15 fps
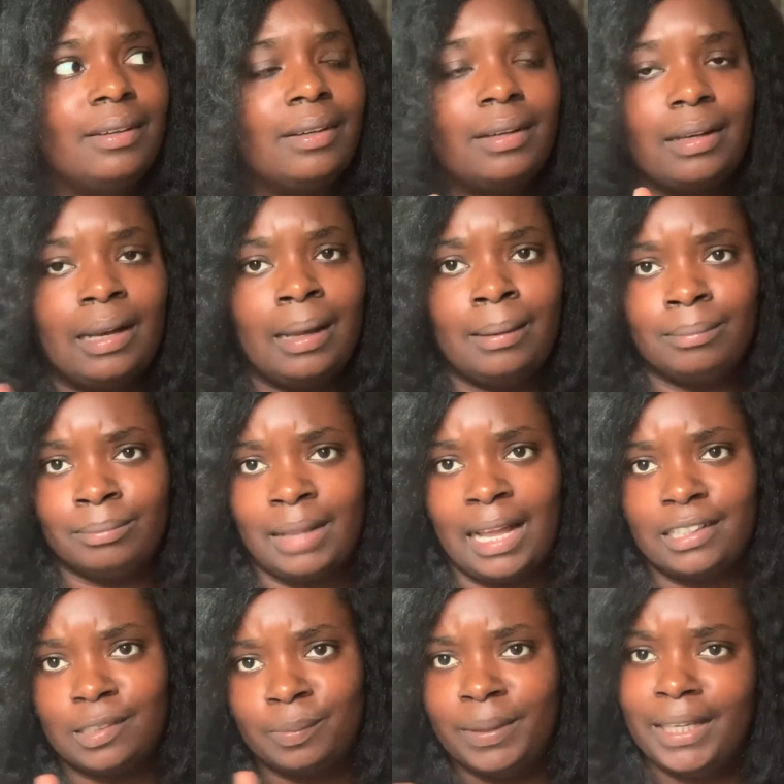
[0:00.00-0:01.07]
I'm
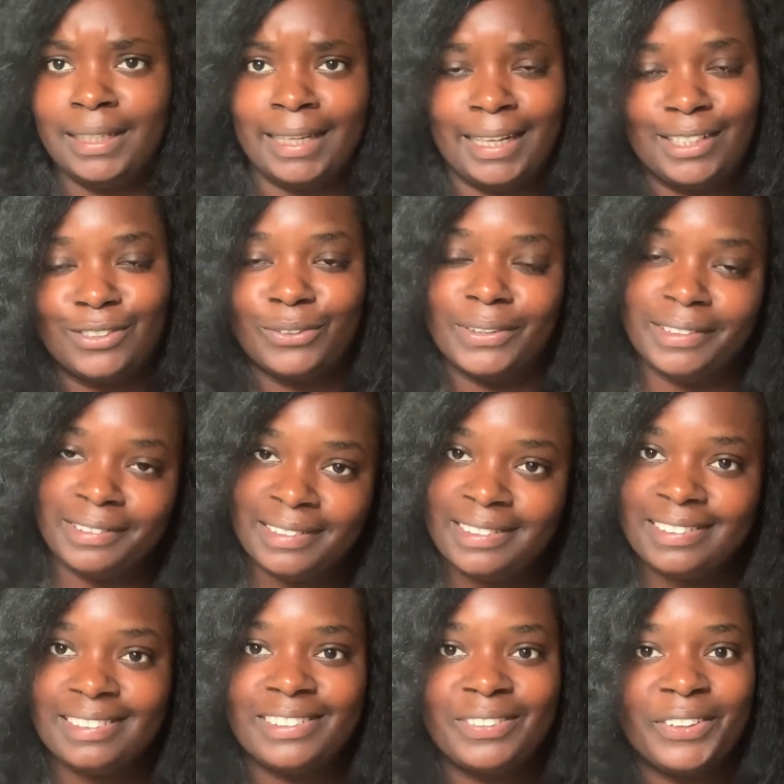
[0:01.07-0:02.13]
not speaking it into
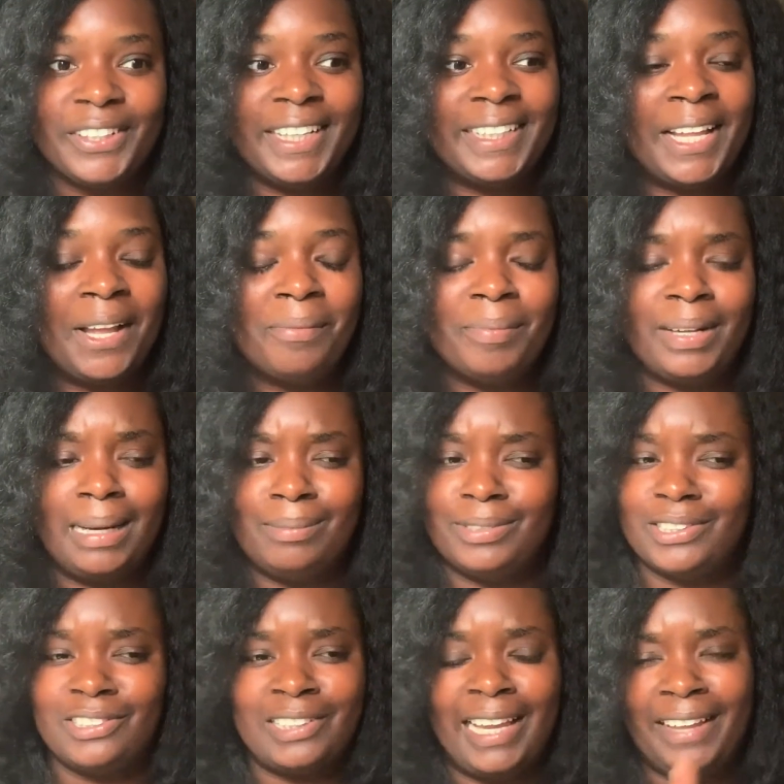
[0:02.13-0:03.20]
existence or anything, but I'm
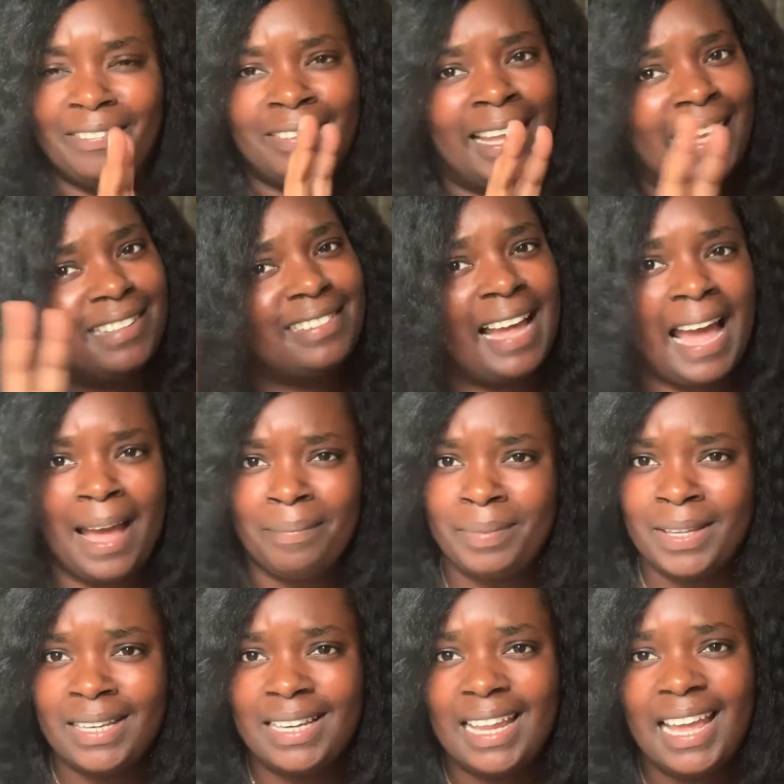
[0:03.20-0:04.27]
just saying things
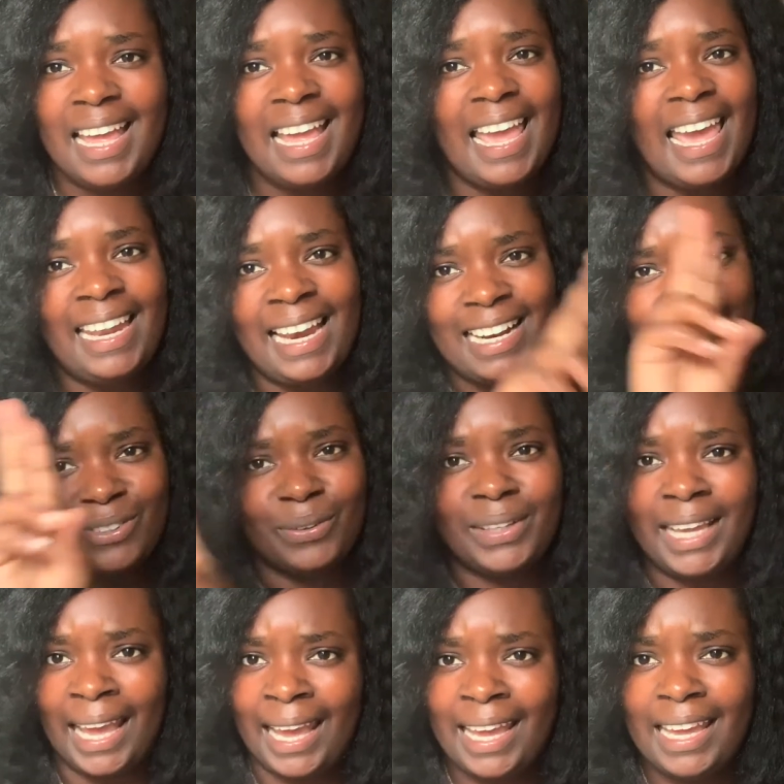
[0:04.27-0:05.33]
happen, and that's
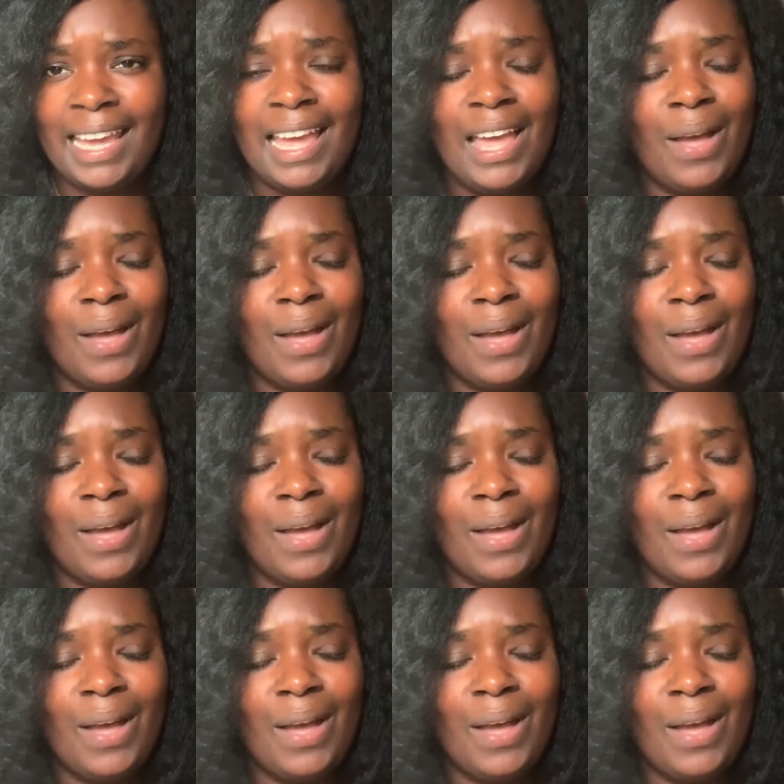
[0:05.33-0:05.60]
okay.